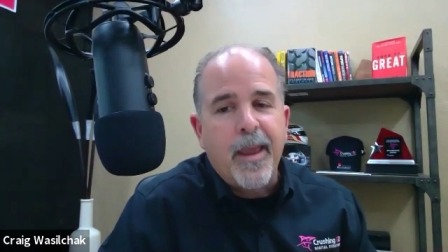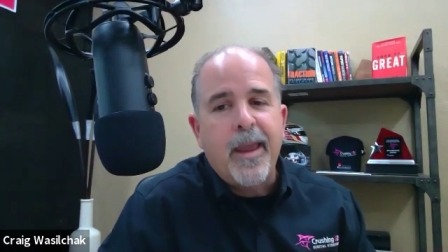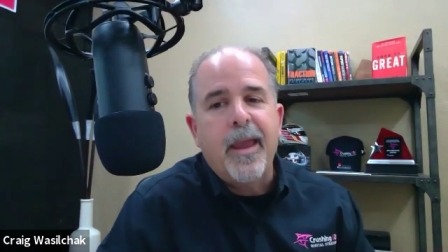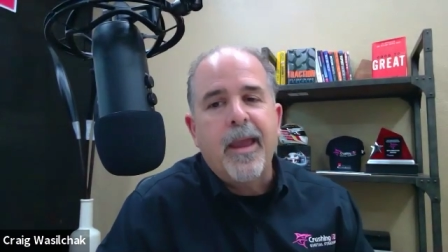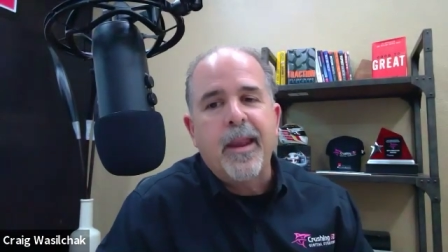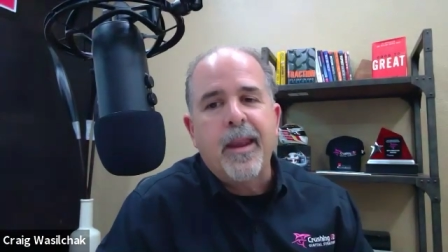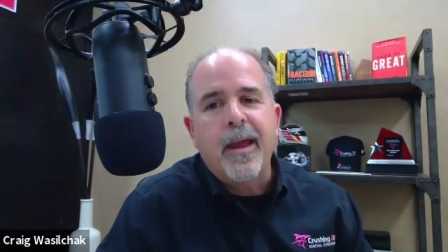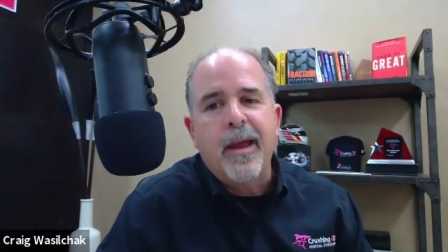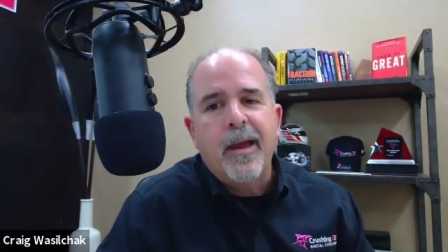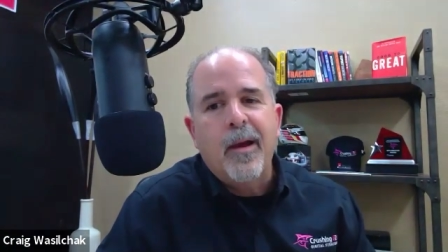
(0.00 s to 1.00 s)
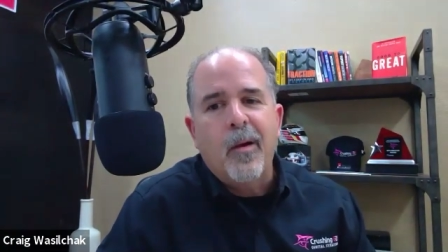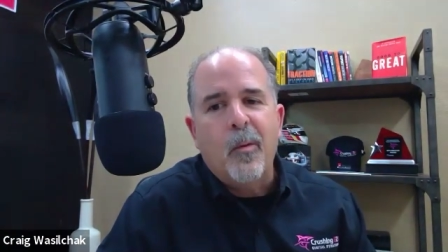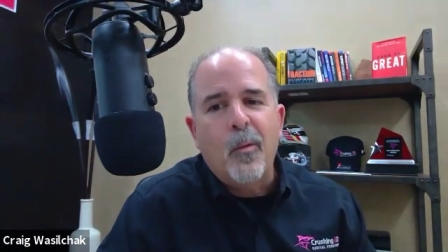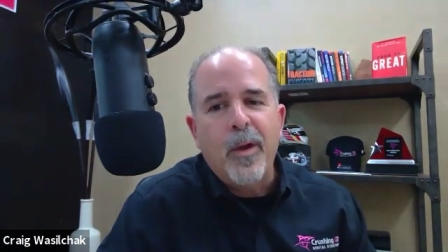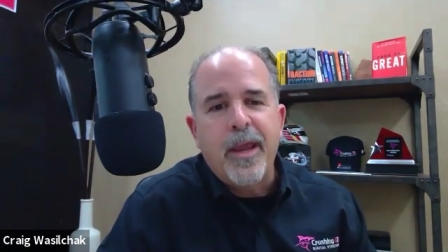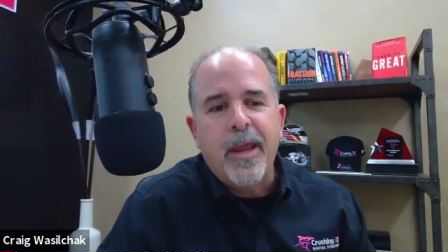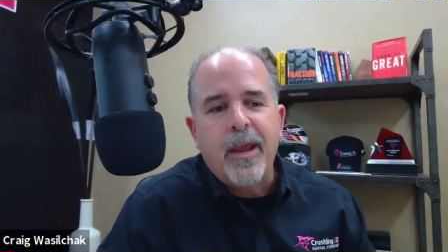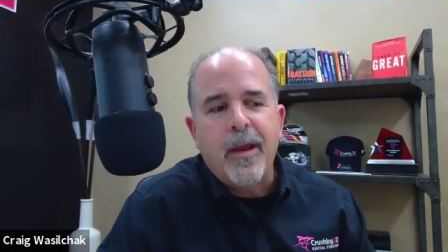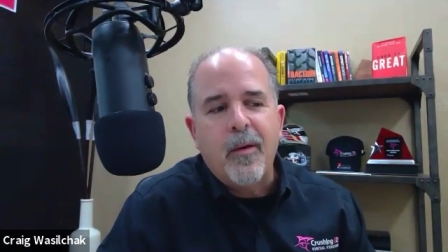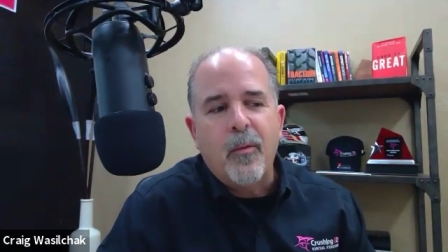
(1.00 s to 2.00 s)
And
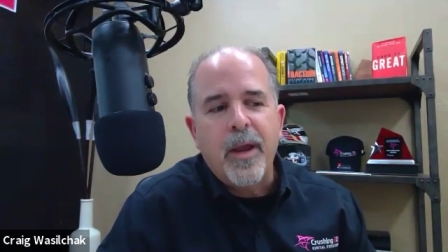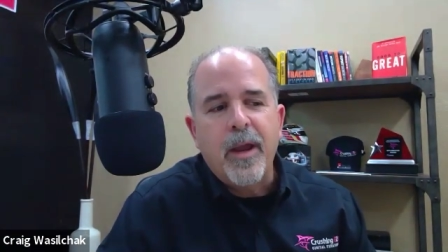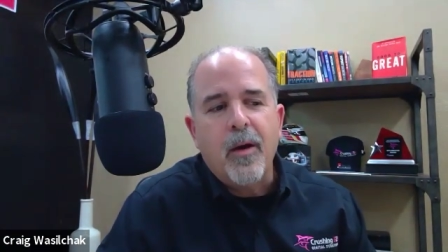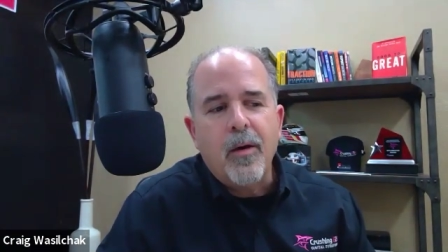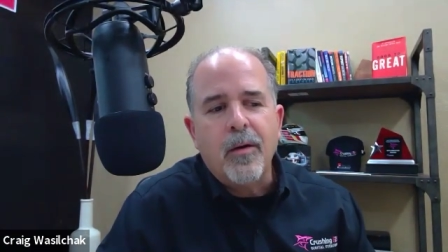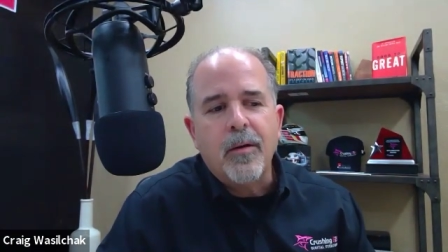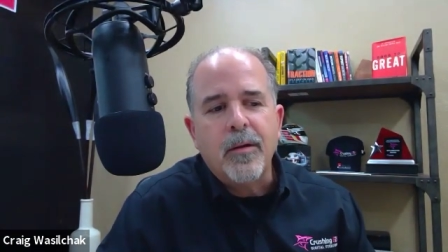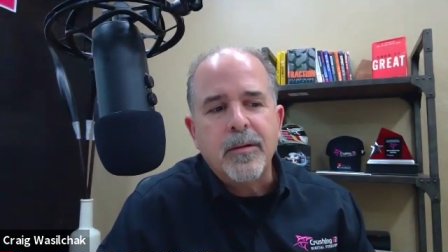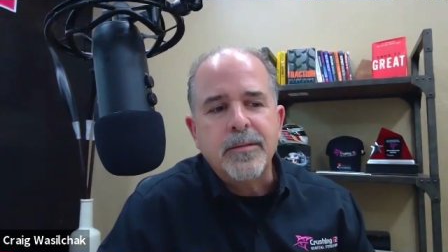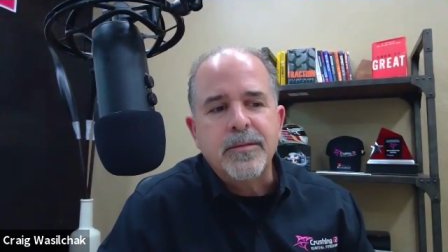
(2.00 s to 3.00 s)
we, we all,